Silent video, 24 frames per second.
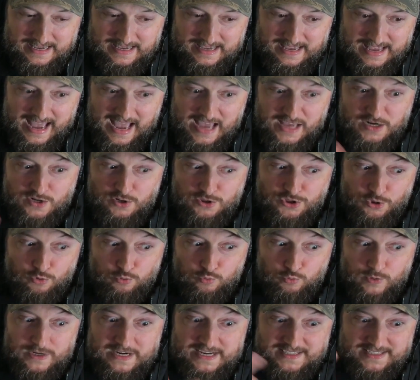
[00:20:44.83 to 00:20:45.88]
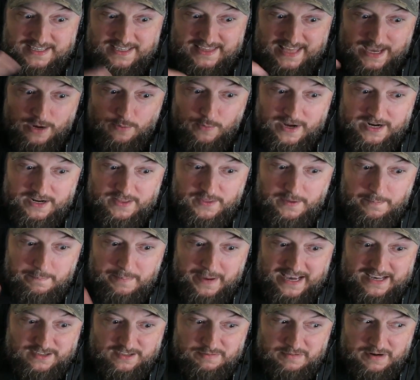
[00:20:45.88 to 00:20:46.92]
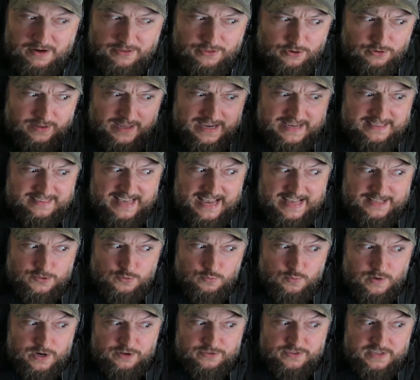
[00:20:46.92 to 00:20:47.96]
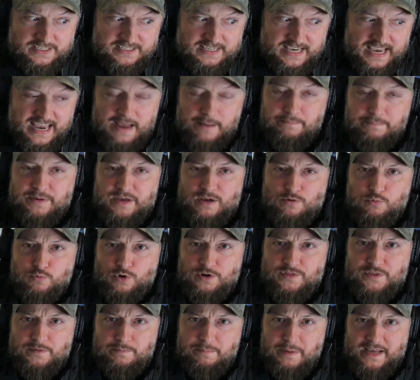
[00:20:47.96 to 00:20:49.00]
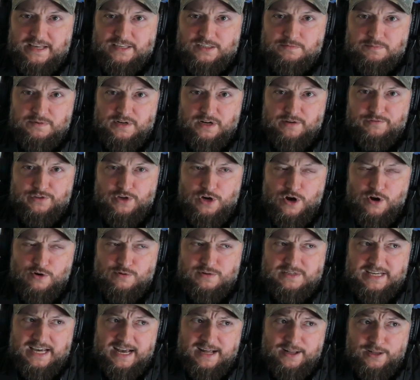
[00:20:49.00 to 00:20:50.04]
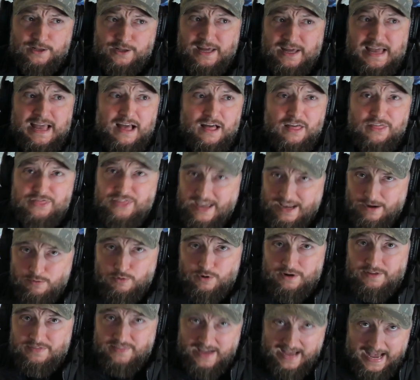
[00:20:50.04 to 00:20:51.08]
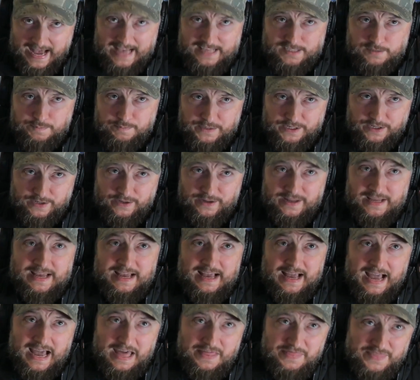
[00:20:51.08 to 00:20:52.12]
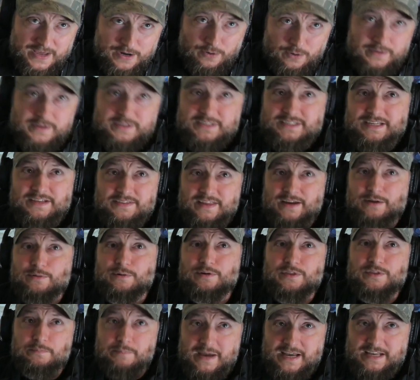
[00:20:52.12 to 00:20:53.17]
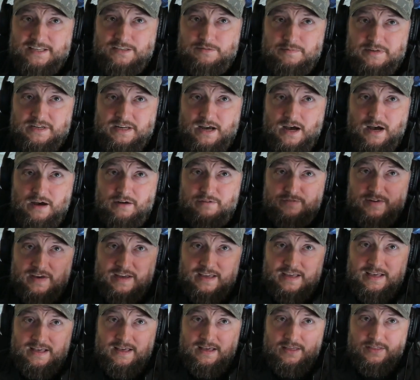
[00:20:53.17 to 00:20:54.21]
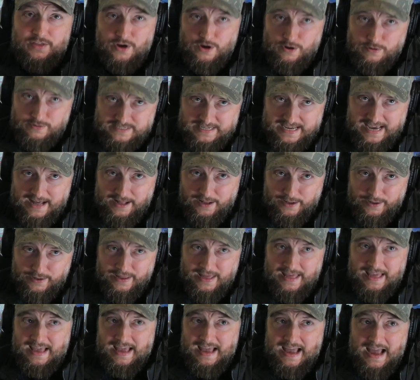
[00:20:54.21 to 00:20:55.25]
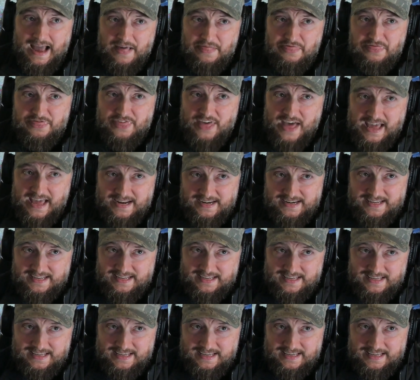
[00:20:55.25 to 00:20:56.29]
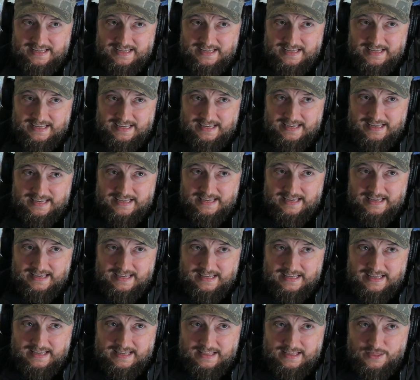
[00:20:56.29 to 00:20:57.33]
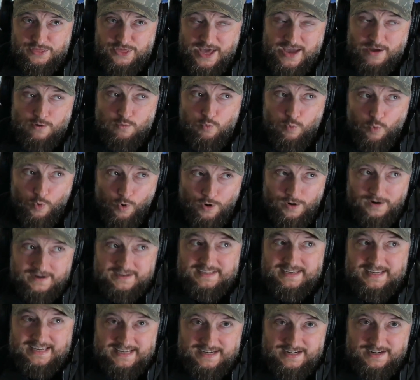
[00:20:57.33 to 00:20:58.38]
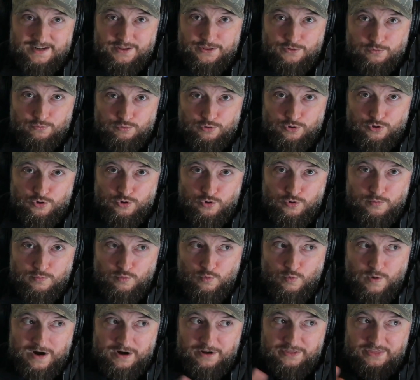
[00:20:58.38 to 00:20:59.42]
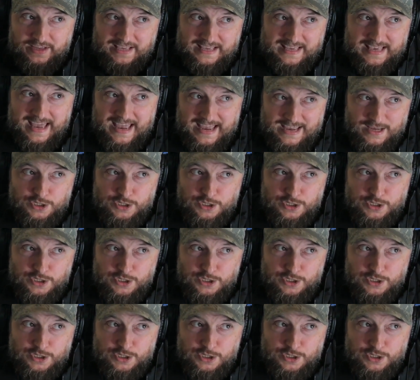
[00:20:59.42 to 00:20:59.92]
And the reason they went in the basement, and they're like, that's weird, this can't be, we're in the basement of the hotel. They were in the hospital. And then all of a sudden they were in the basement of the hotel. And then they walked into the room where the gate